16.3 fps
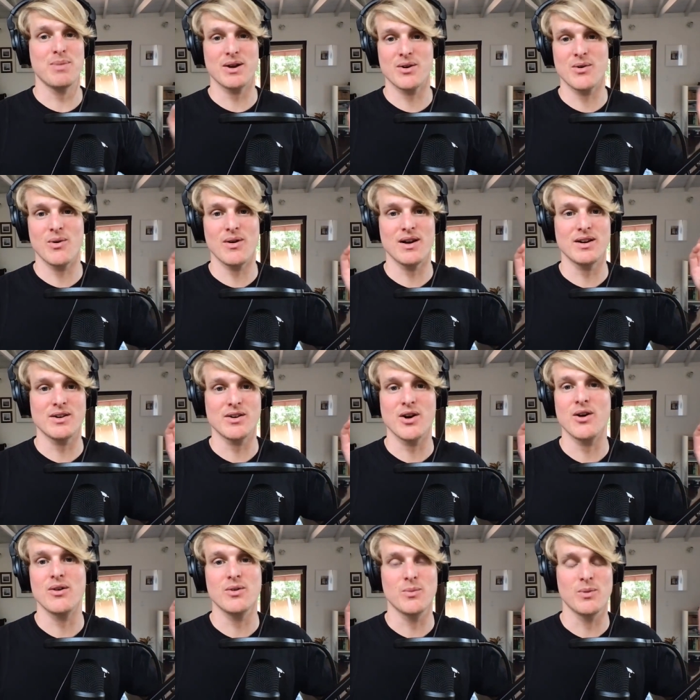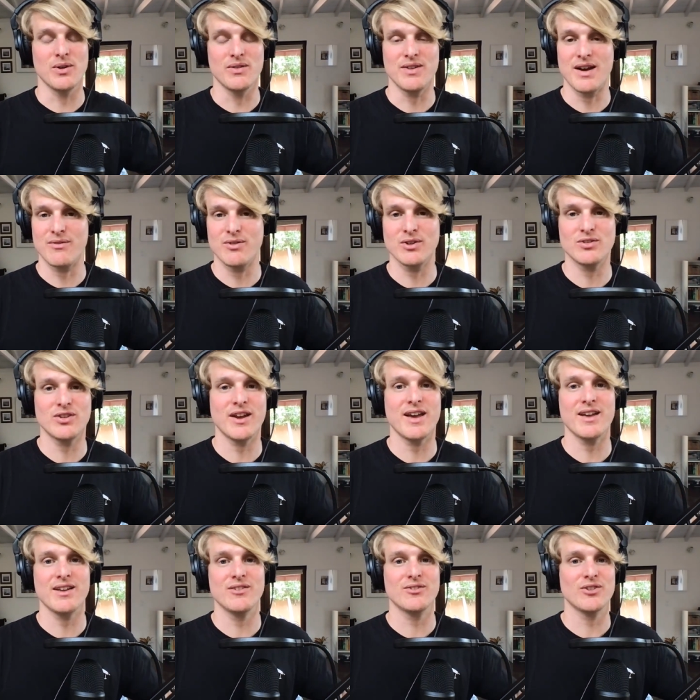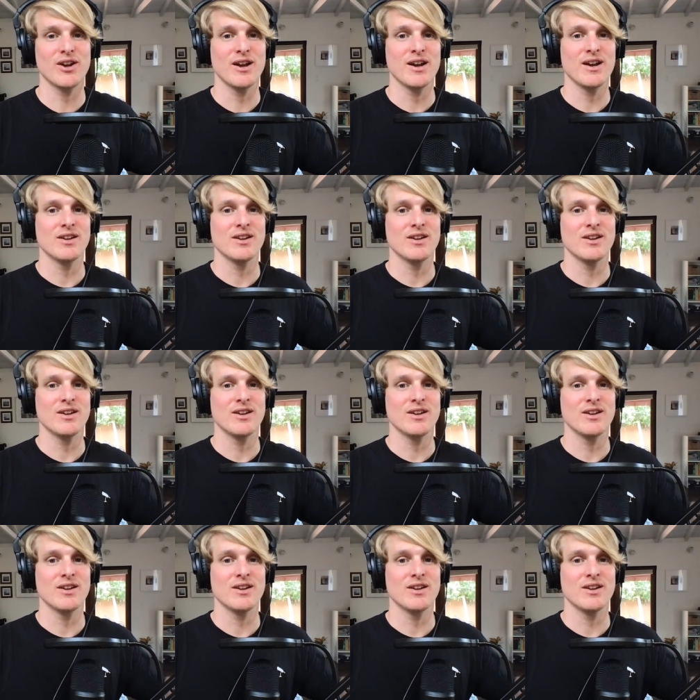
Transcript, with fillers: Bitcoin code will never change,